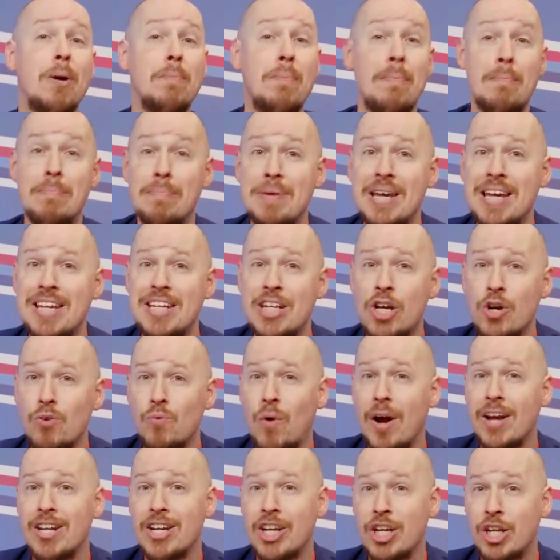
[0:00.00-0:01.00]
up media
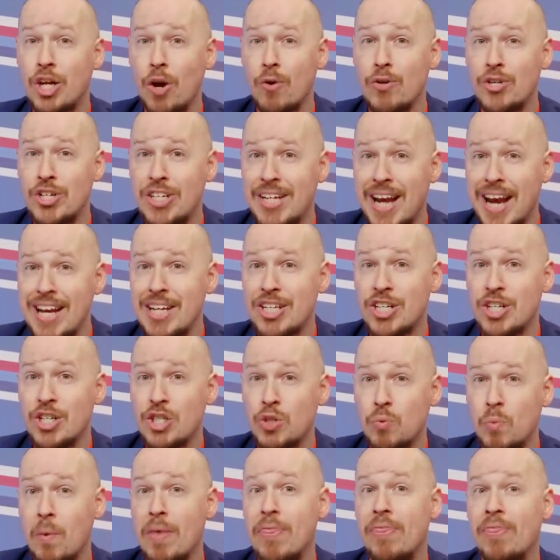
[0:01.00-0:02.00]
right
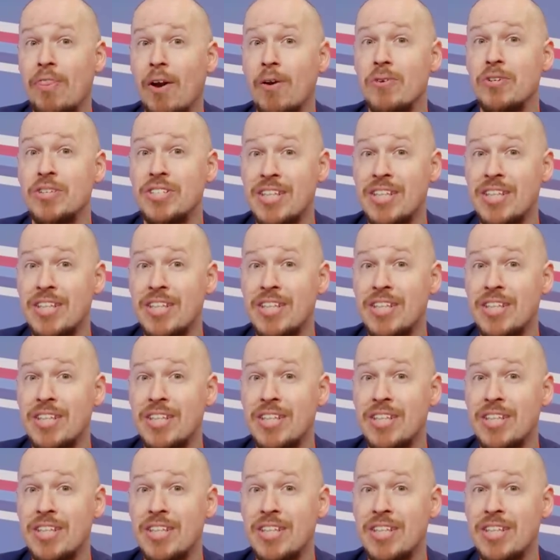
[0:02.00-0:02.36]
negotiations with those